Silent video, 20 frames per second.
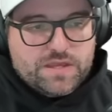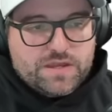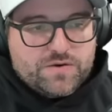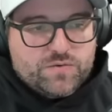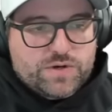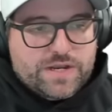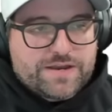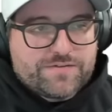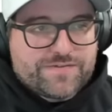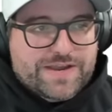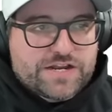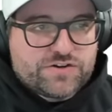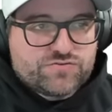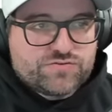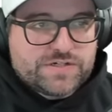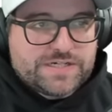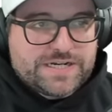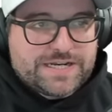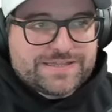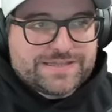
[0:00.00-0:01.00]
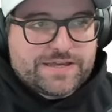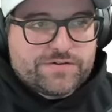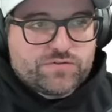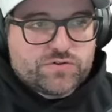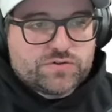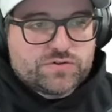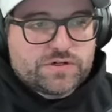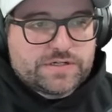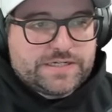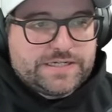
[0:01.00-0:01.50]
We have entry
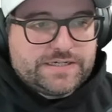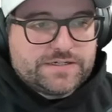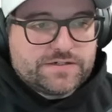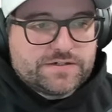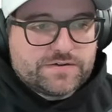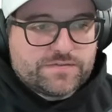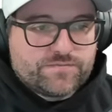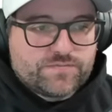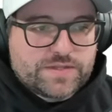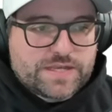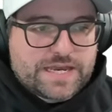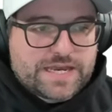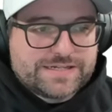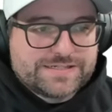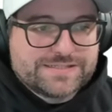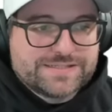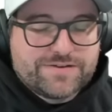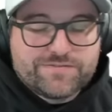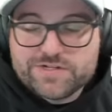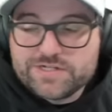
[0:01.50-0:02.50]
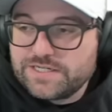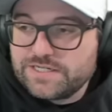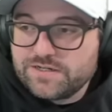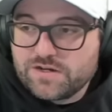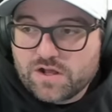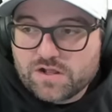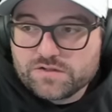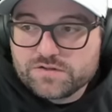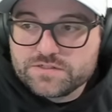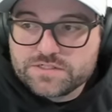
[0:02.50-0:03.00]
level here at
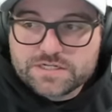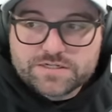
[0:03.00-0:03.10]
$17.